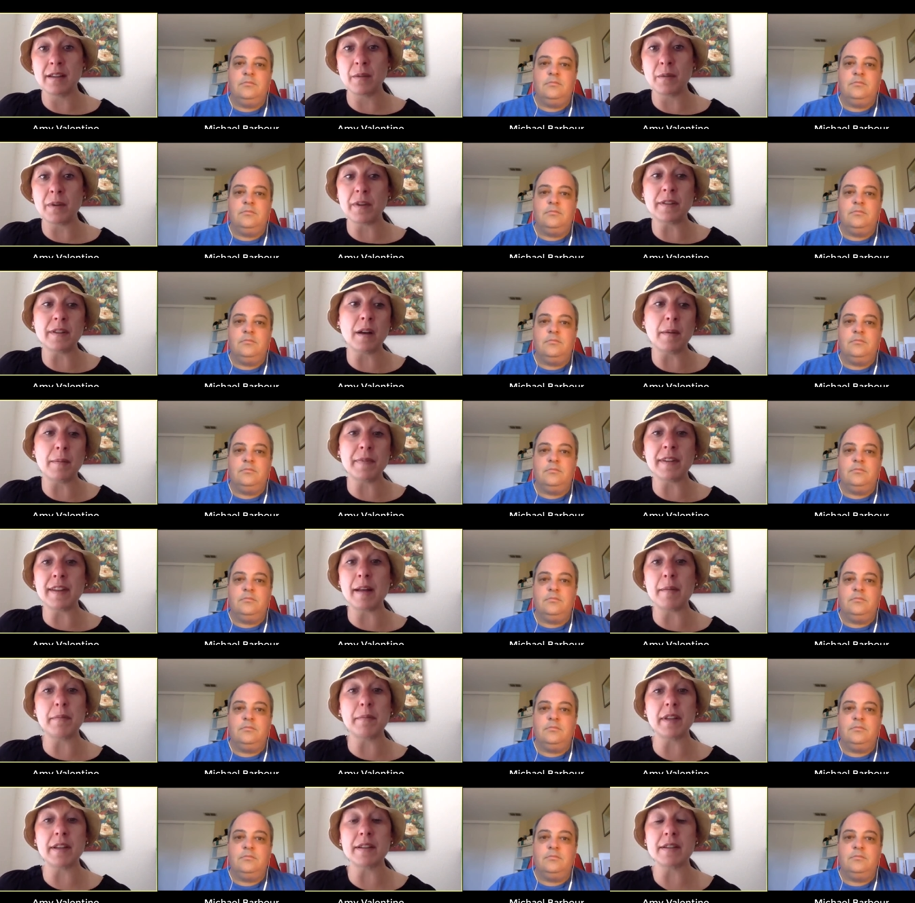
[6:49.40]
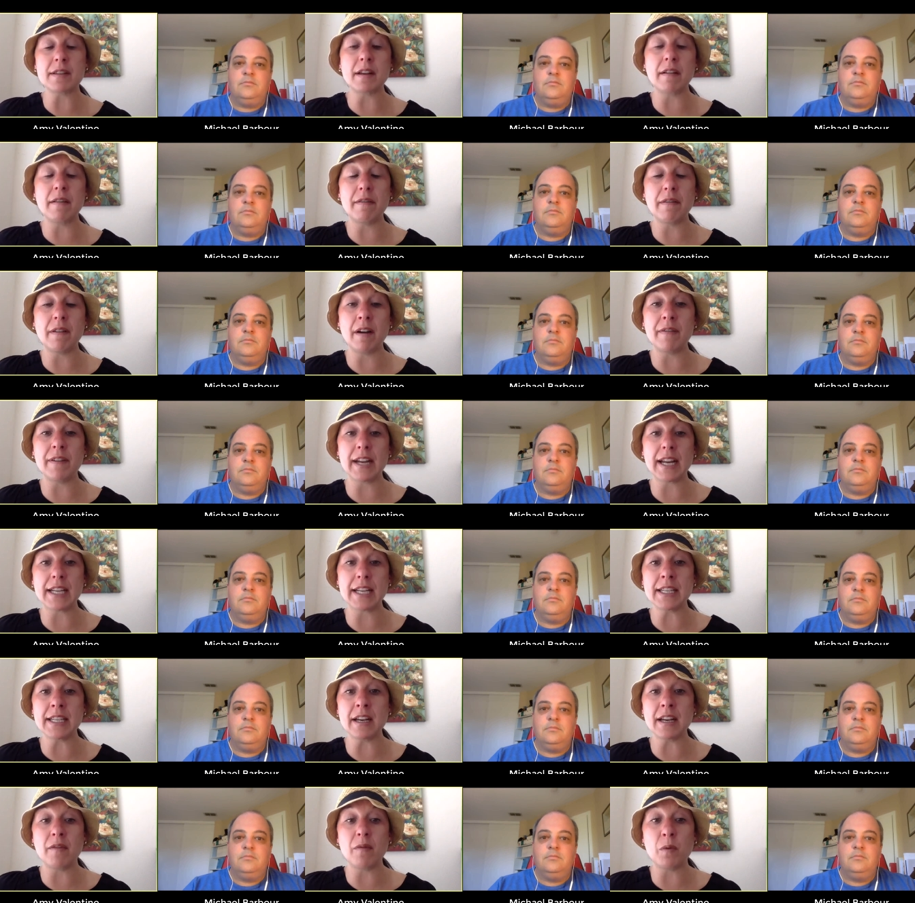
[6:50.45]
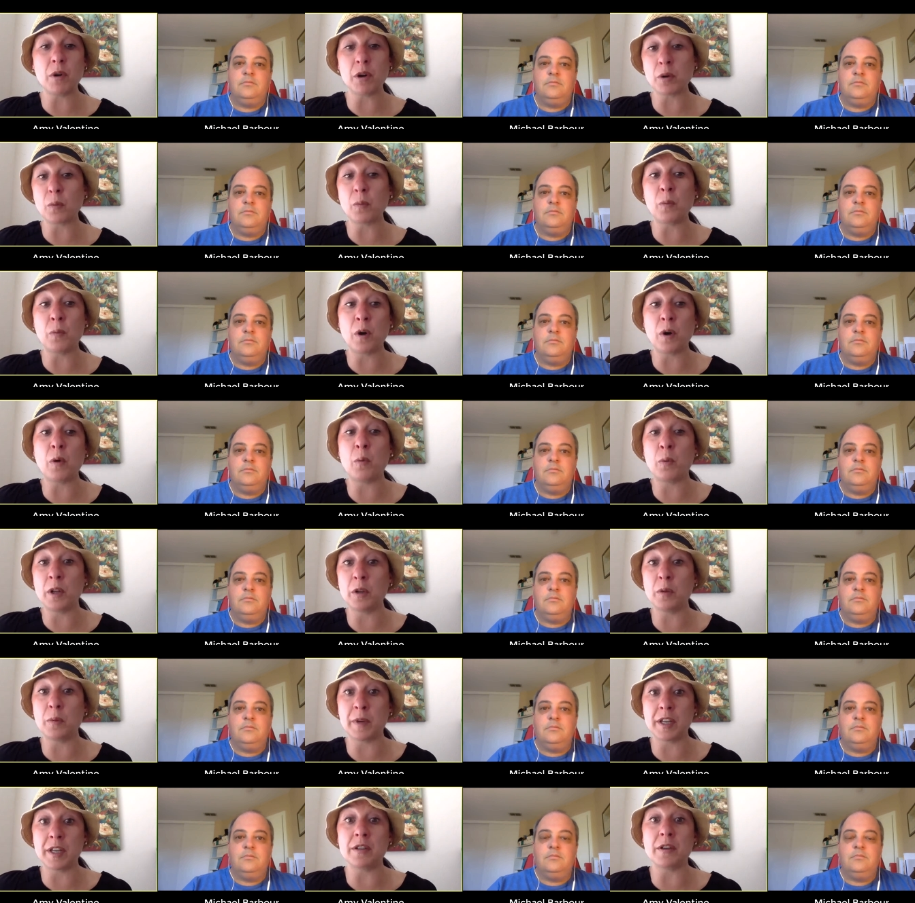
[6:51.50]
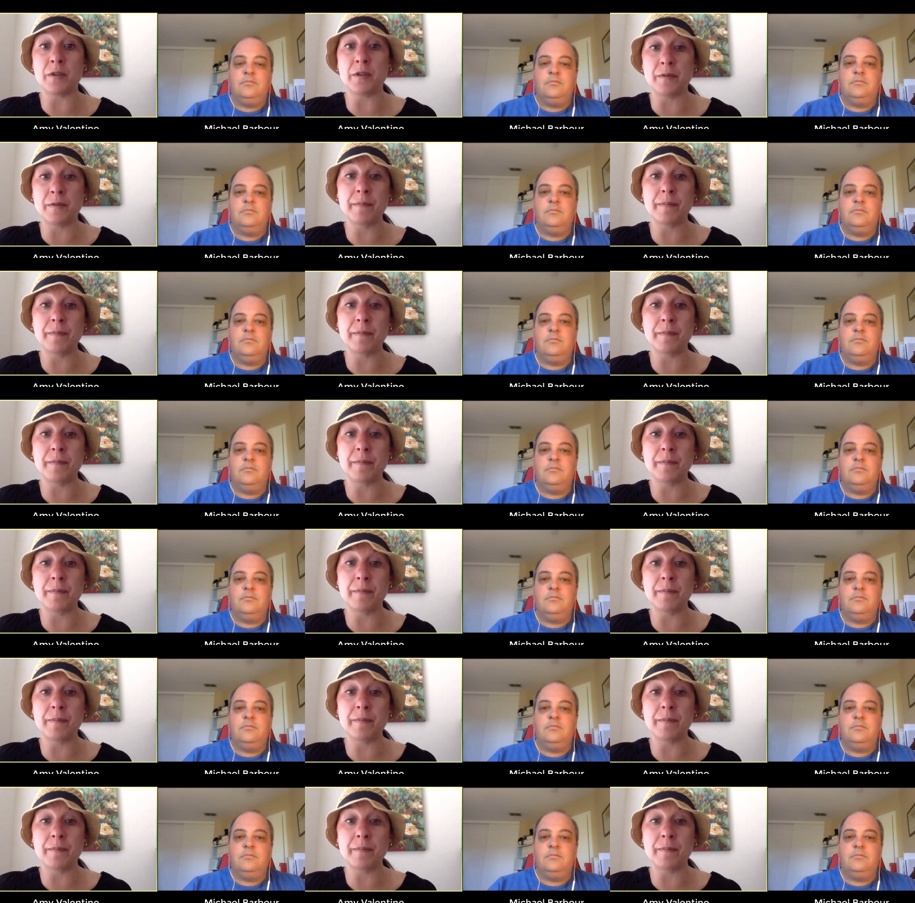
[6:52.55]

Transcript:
Speaker 1: with some semblance of, of an idea of what are, what will we do